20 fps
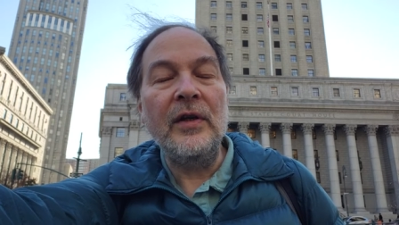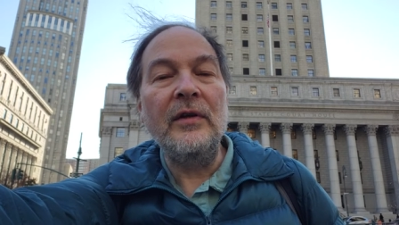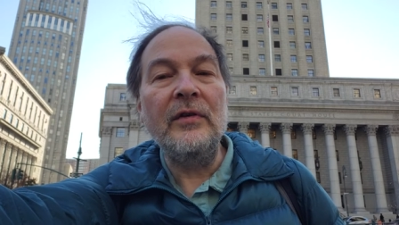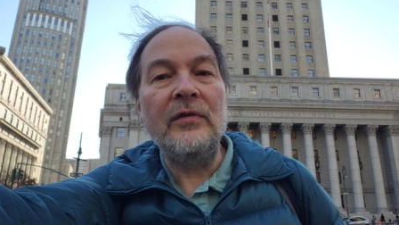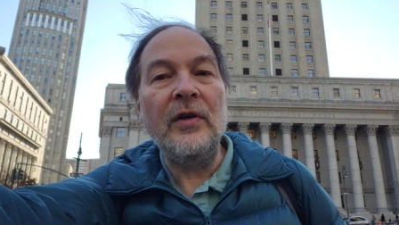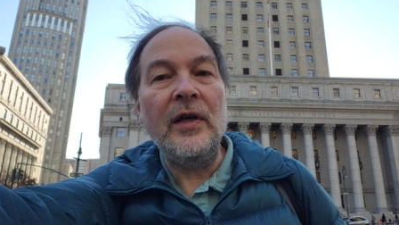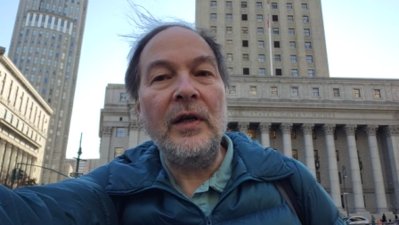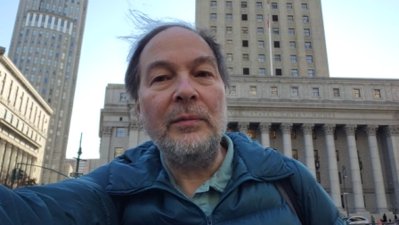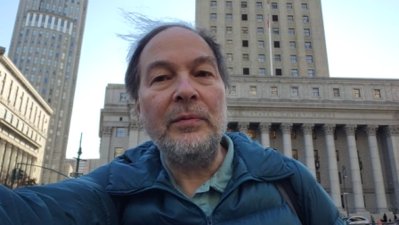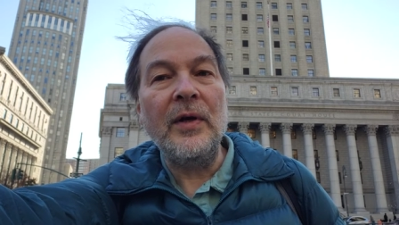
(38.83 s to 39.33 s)
Inner
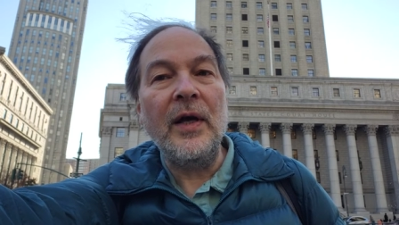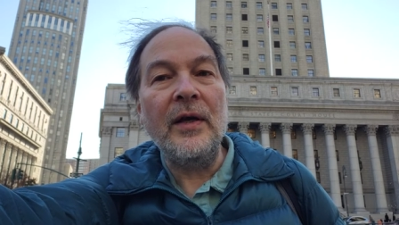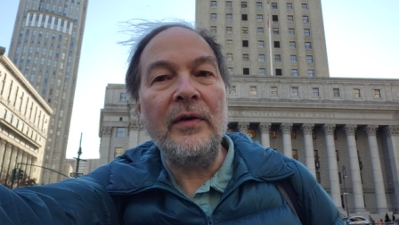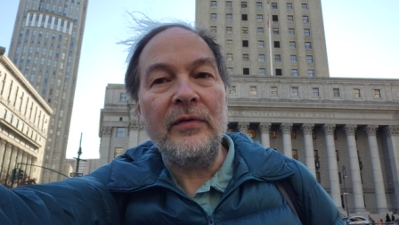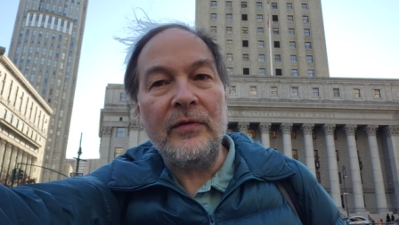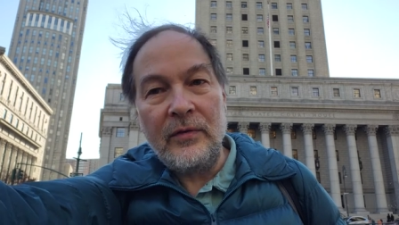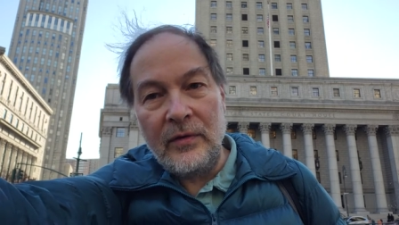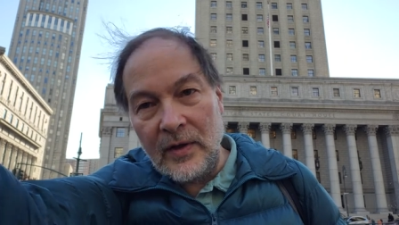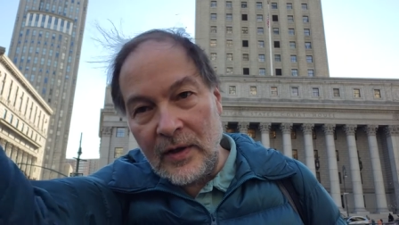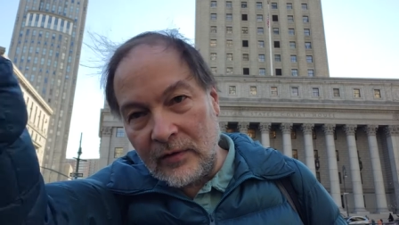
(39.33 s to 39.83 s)
City
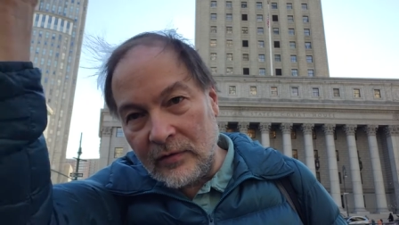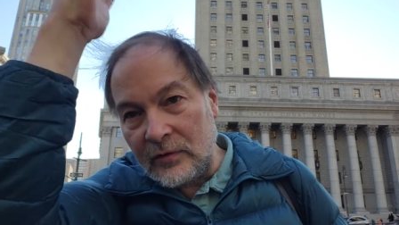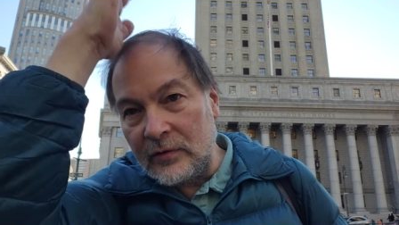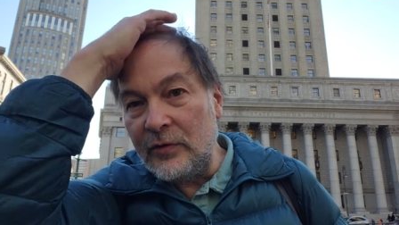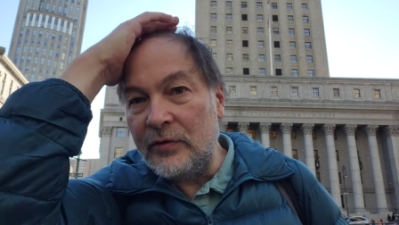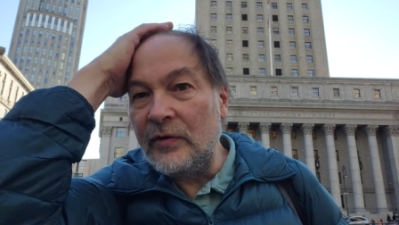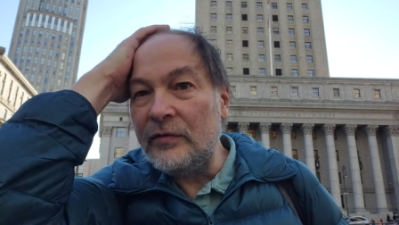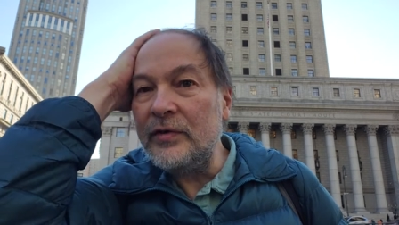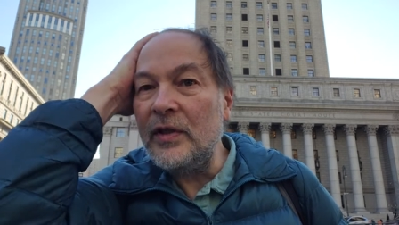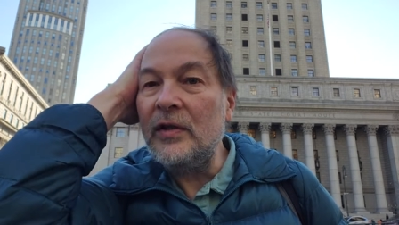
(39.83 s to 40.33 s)
Press,
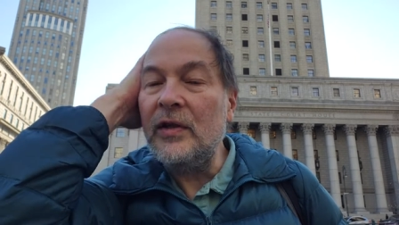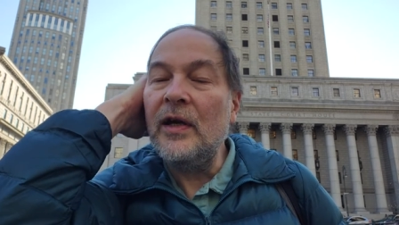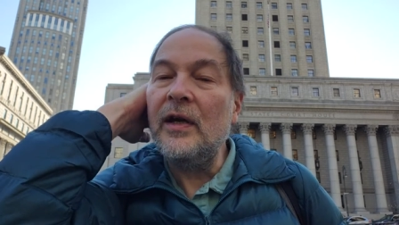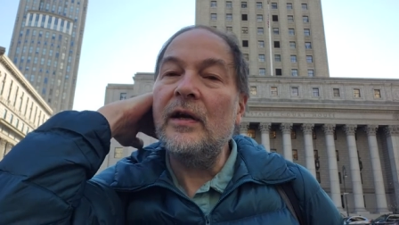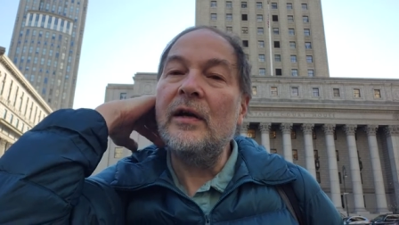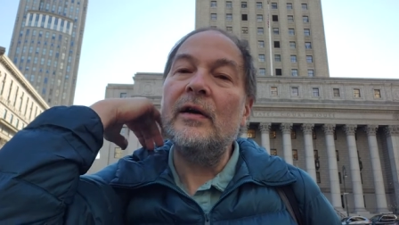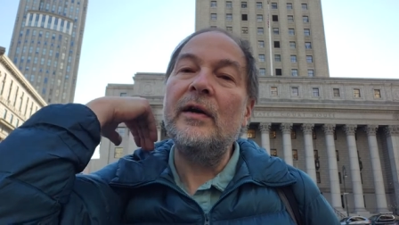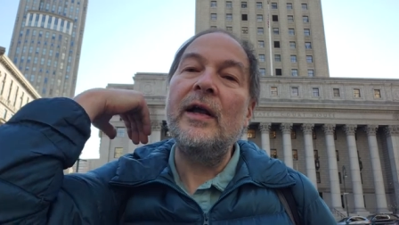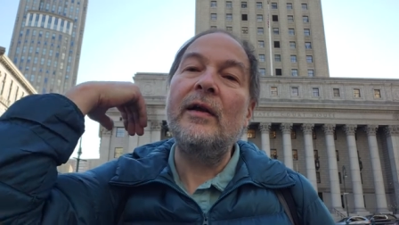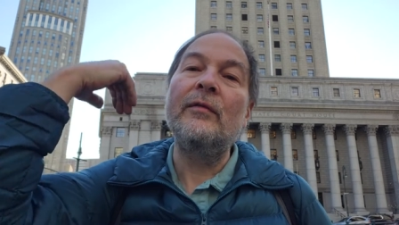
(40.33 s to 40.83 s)
exclusively
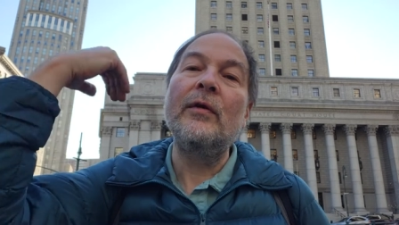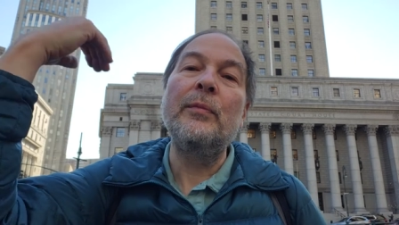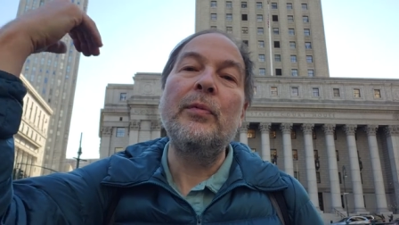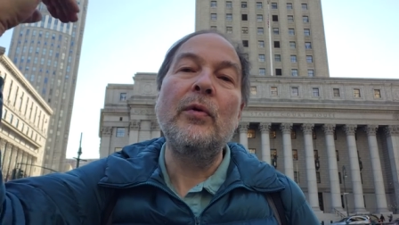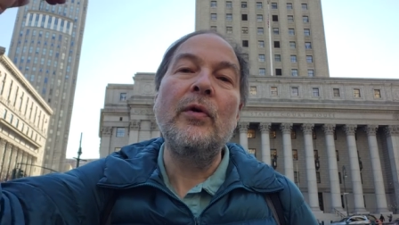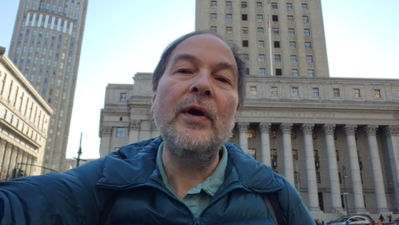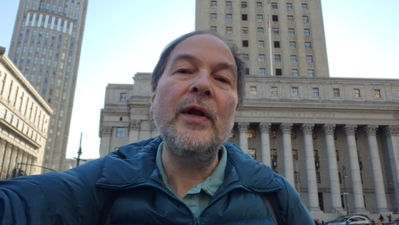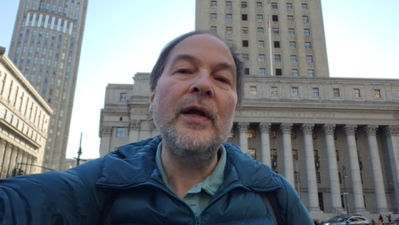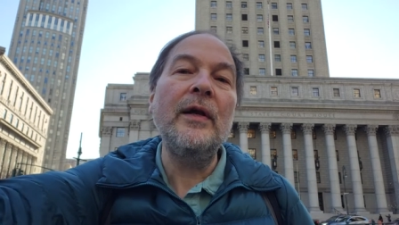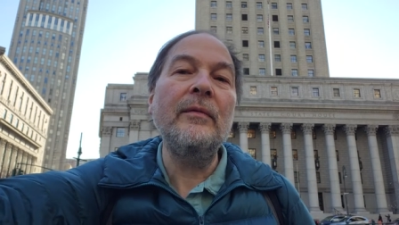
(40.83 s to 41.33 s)
there, and
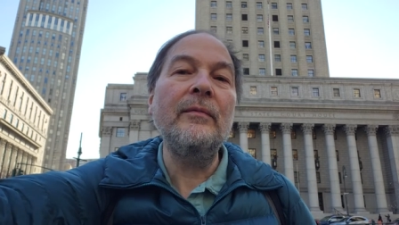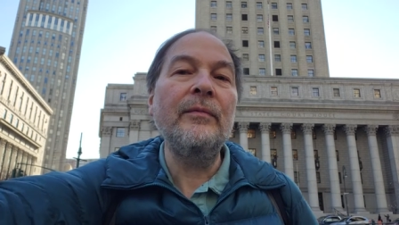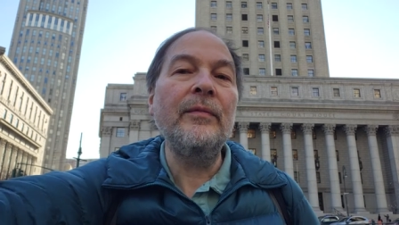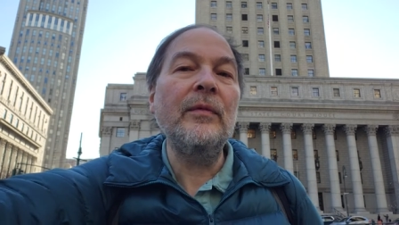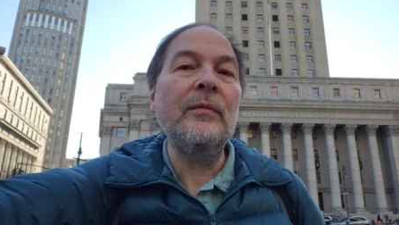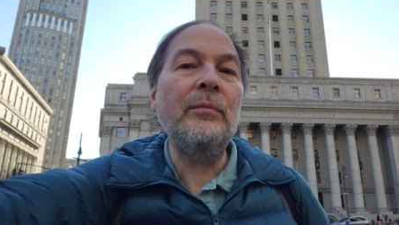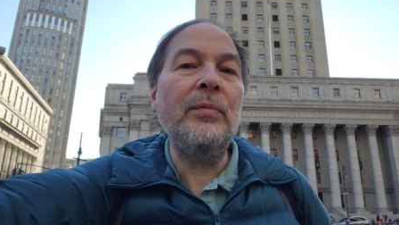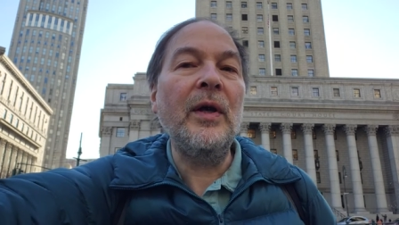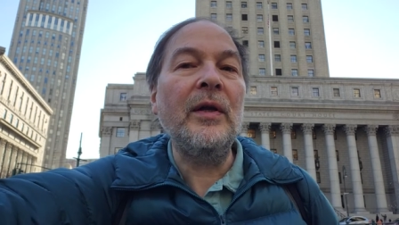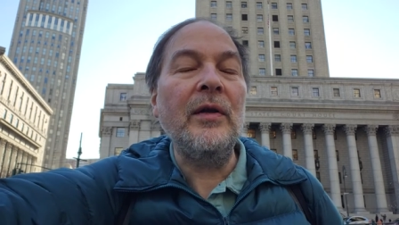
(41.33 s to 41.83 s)
reporting
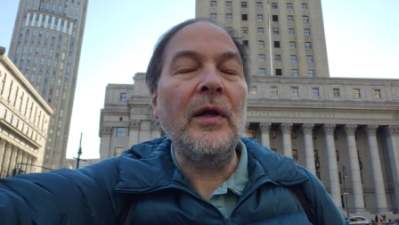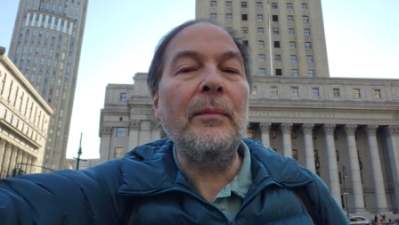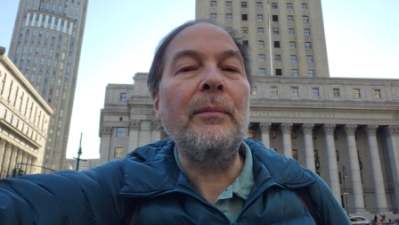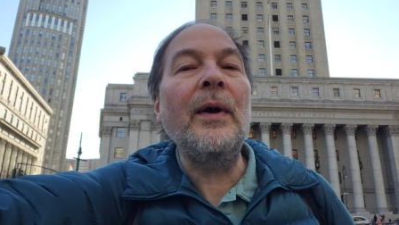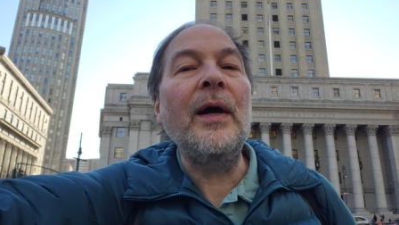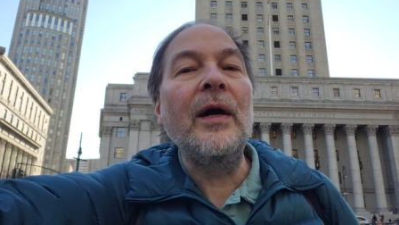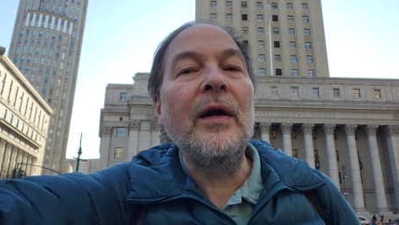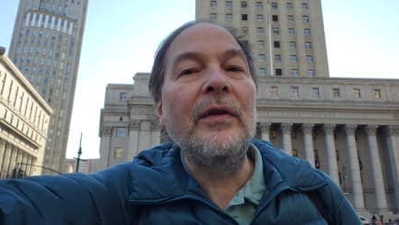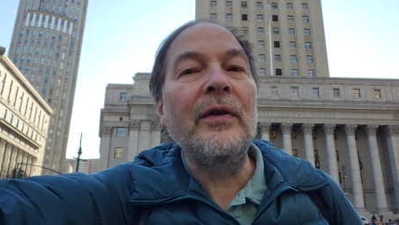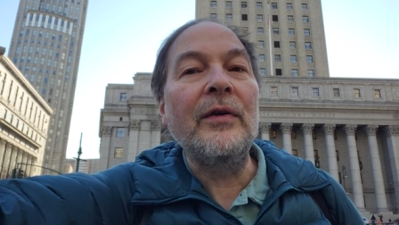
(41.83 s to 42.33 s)
picked up
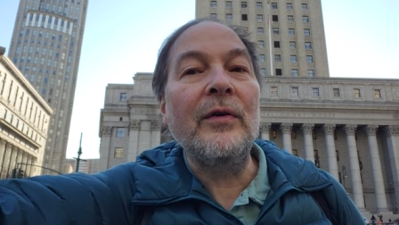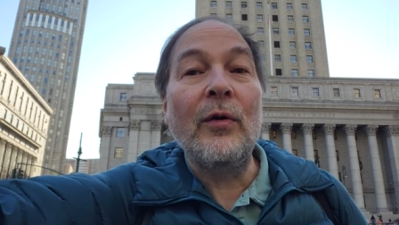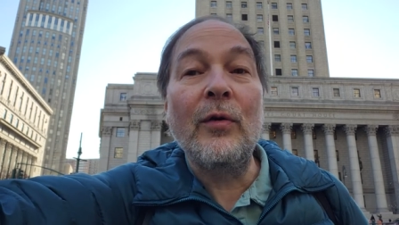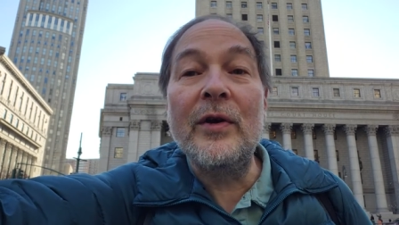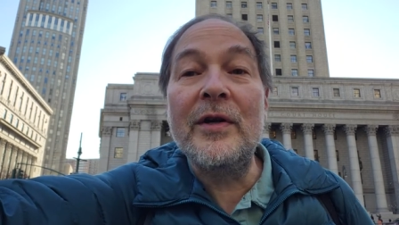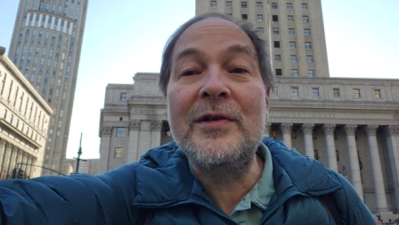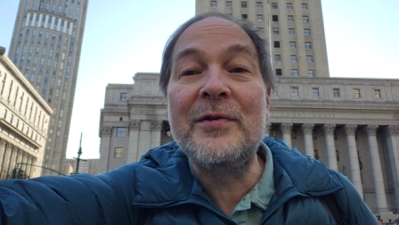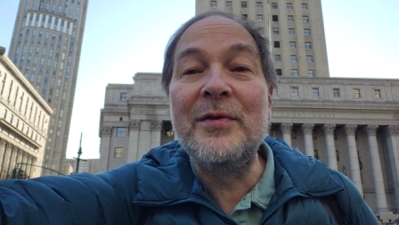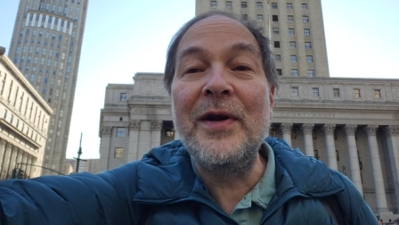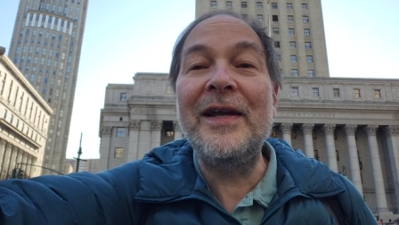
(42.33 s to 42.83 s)
by other
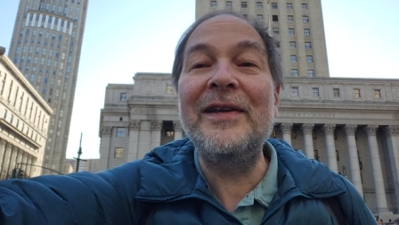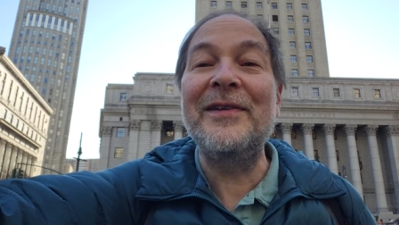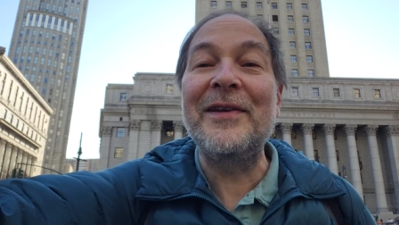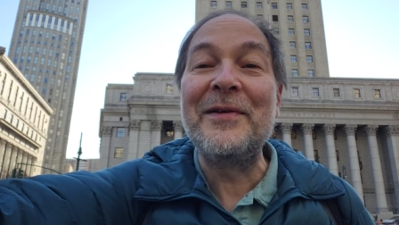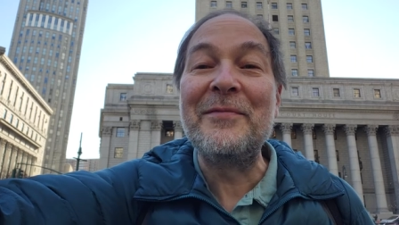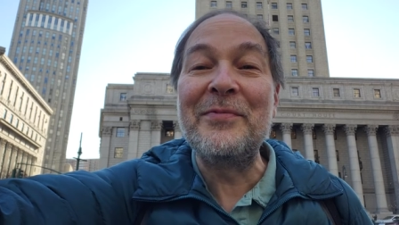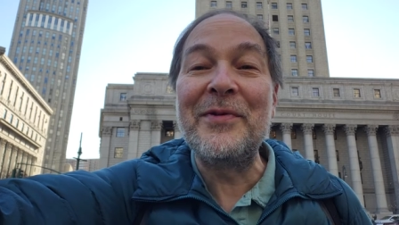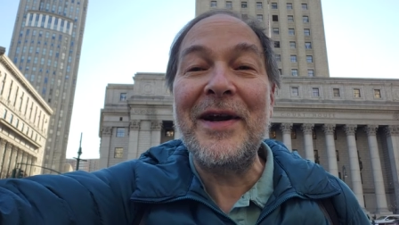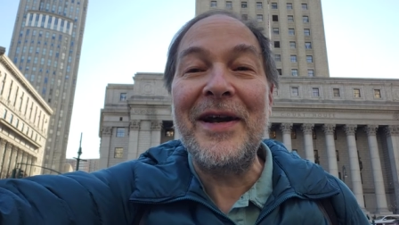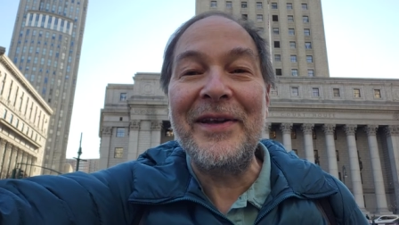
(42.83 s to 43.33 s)
horse
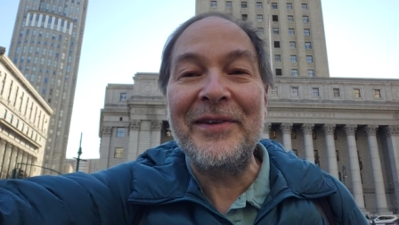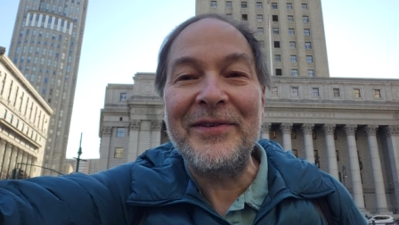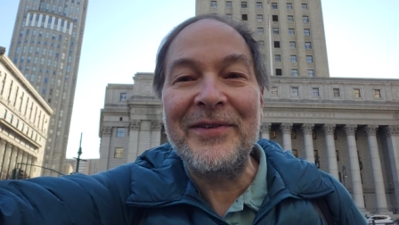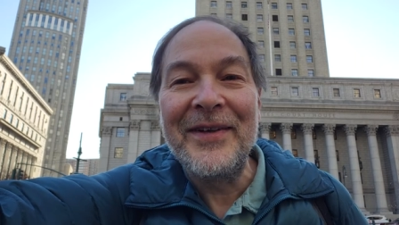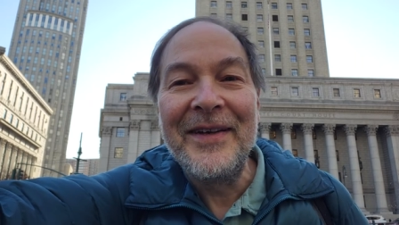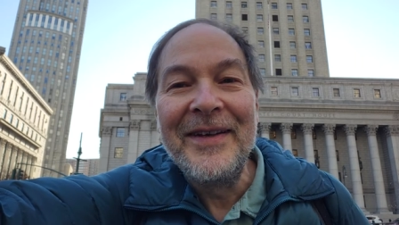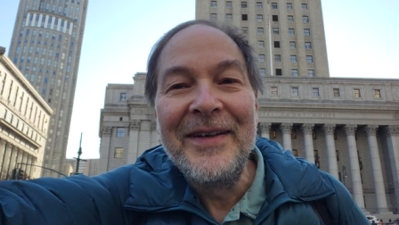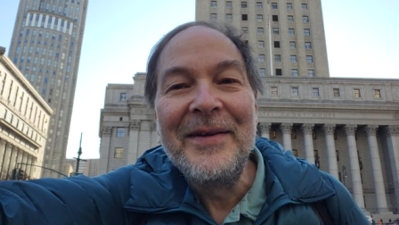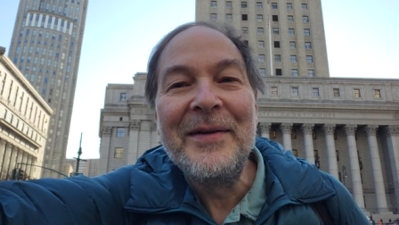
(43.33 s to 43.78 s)
racing press.